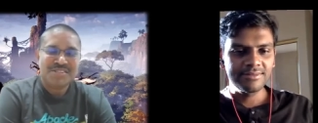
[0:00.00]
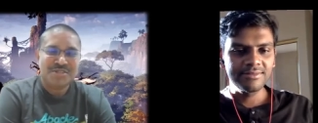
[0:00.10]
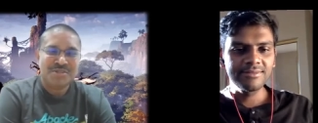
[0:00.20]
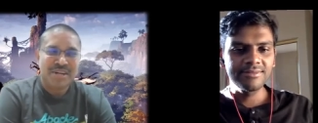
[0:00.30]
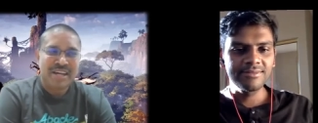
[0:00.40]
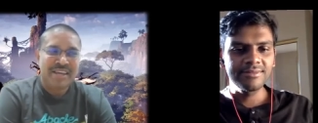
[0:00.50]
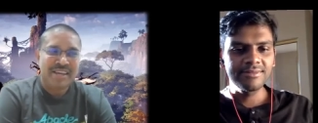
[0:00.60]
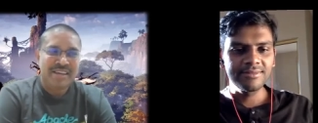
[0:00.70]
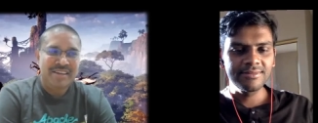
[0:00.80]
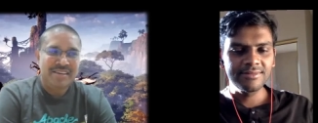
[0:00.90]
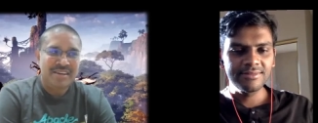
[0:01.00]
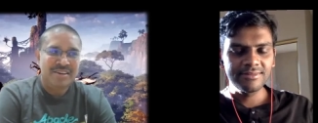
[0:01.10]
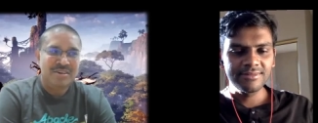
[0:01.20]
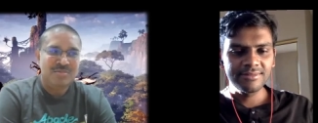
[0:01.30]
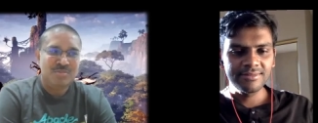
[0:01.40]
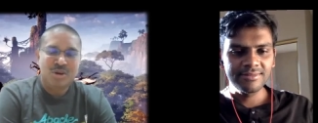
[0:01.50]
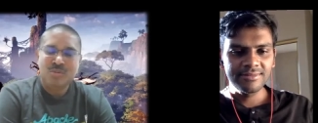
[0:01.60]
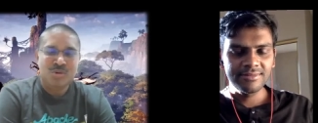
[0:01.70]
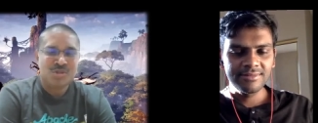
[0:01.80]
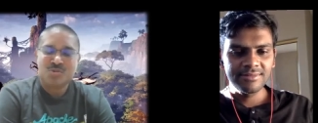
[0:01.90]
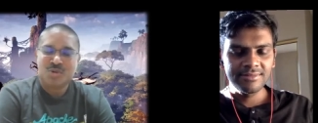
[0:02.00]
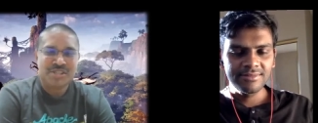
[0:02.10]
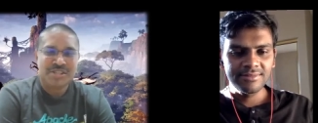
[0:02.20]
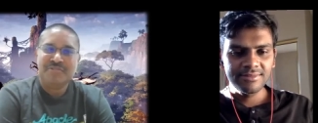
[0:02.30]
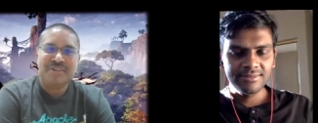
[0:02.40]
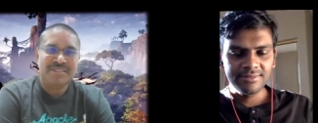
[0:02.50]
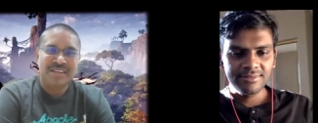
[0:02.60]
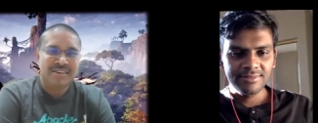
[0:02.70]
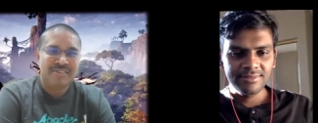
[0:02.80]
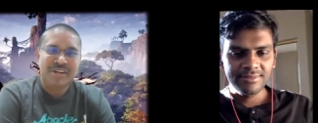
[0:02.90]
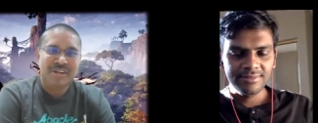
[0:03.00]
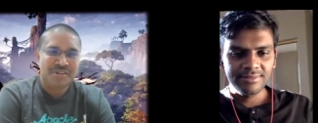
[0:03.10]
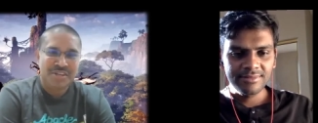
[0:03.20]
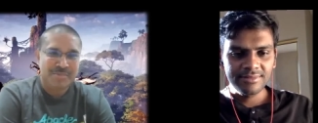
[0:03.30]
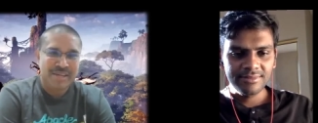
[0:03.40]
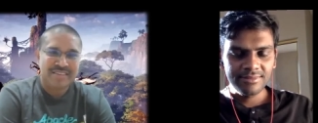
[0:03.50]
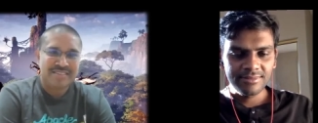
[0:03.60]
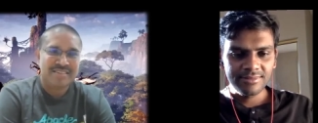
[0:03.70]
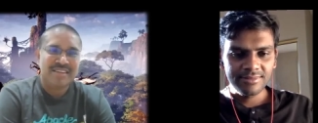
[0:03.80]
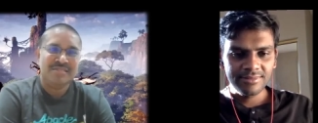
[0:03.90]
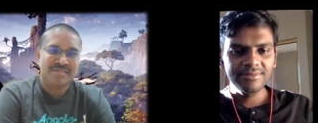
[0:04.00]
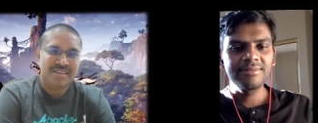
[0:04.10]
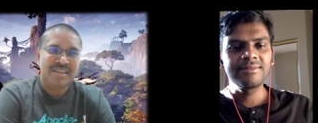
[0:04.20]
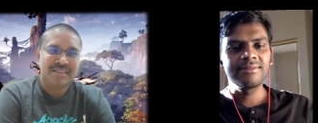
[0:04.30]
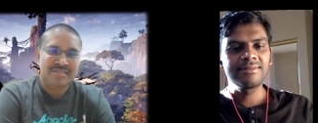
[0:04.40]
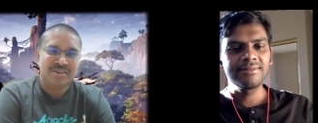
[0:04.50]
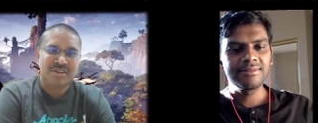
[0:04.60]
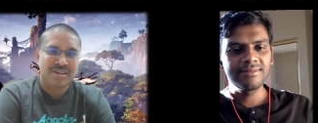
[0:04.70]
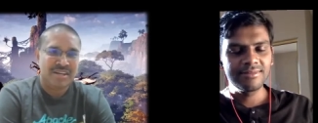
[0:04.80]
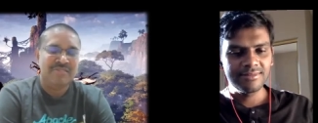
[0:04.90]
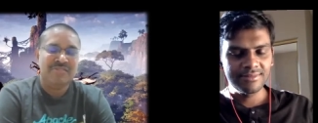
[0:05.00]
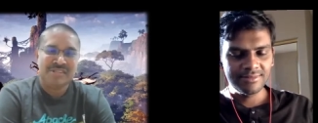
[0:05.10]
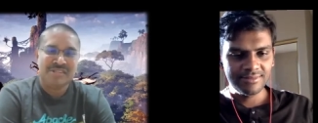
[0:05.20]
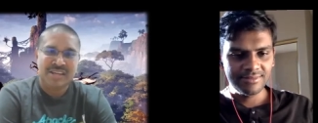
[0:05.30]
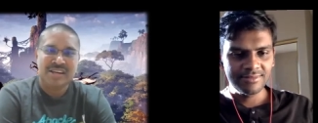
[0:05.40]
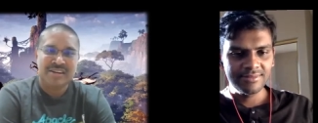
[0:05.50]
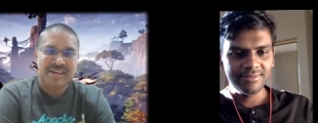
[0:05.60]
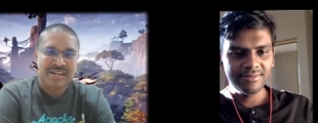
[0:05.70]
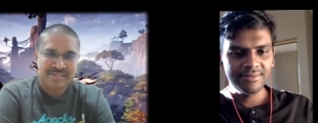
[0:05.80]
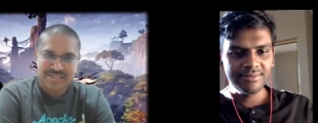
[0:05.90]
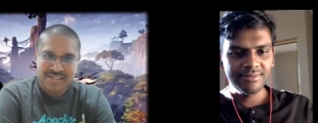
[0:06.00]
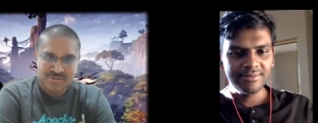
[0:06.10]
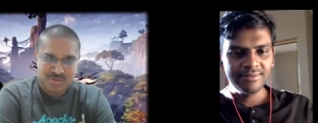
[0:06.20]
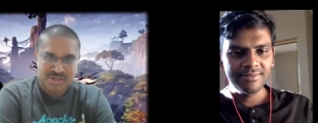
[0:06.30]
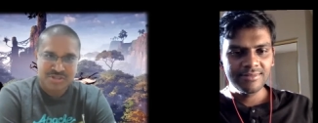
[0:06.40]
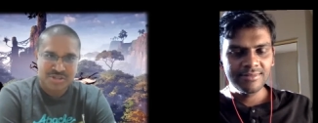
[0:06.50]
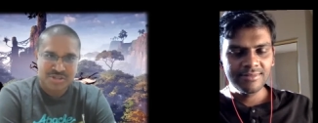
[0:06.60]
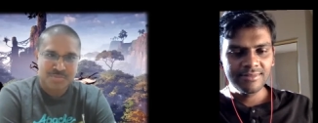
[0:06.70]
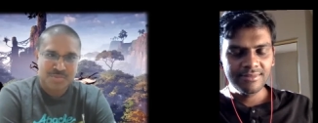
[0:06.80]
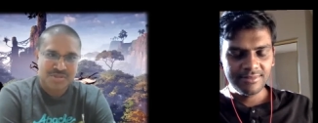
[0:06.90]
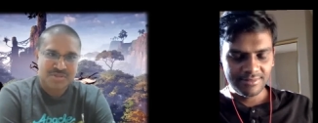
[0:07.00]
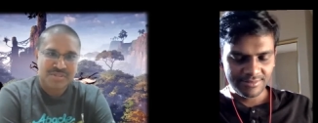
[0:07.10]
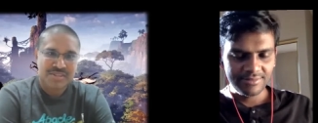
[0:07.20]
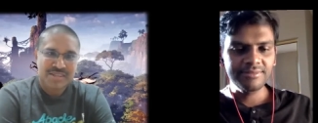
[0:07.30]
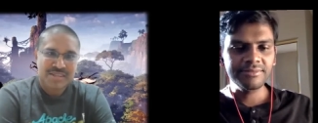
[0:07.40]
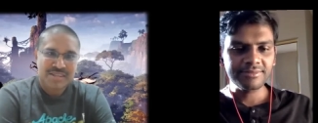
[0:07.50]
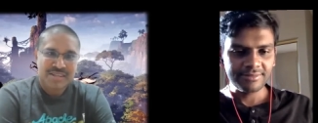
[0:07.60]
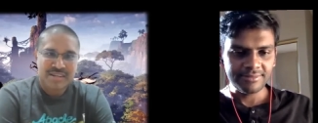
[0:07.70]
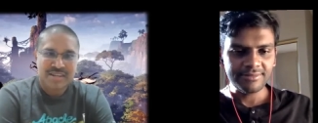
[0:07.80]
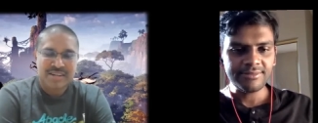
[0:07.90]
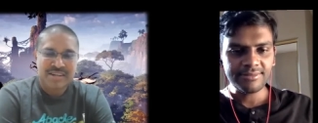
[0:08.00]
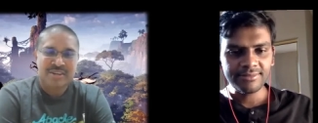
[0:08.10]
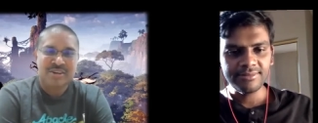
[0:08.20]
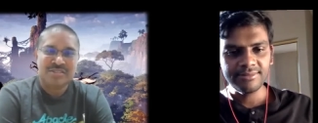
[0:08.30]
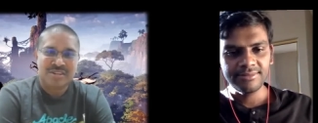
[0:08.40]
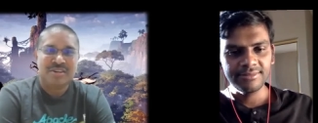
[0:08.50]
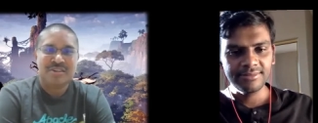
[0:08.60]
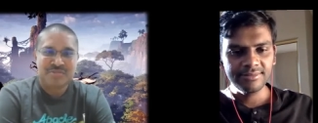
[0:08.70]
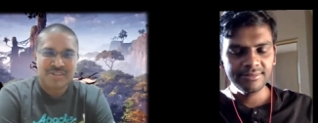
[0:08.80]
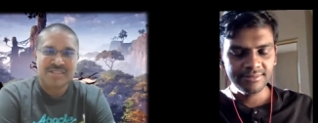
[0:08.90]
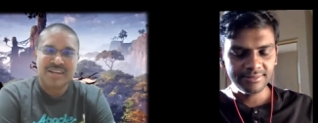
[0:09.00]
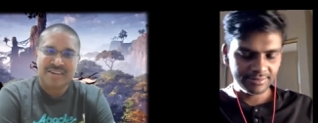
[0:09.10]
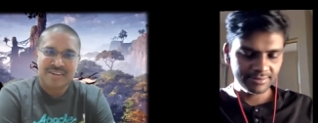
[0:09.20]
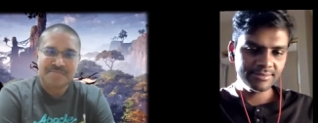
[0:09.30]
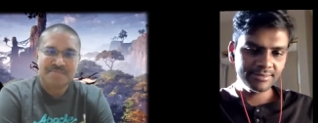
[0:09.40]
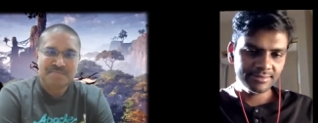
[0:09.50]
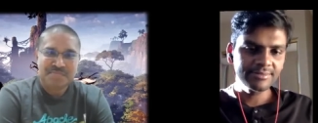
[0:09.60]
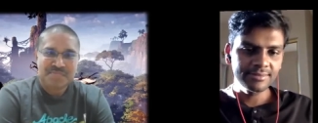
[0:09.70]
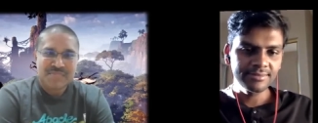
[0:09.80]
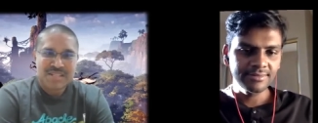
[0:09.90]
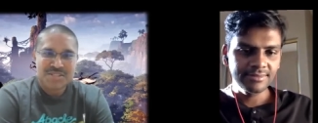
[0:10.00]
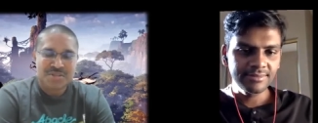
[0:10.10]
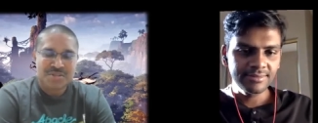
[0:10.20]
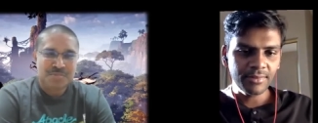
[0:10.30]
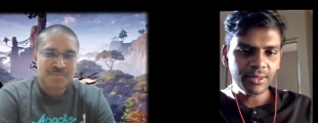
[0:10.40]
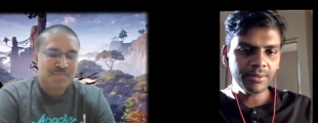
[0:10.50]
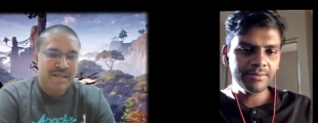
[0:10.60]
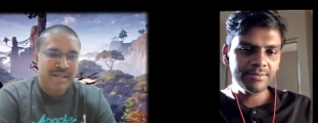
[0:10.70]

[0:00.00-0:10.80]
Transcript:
Speaker 1: so I uh, almost watch every single video he makes. He's he's on every single DataStax workshops. Uh, he talks a lot of Cassandra. So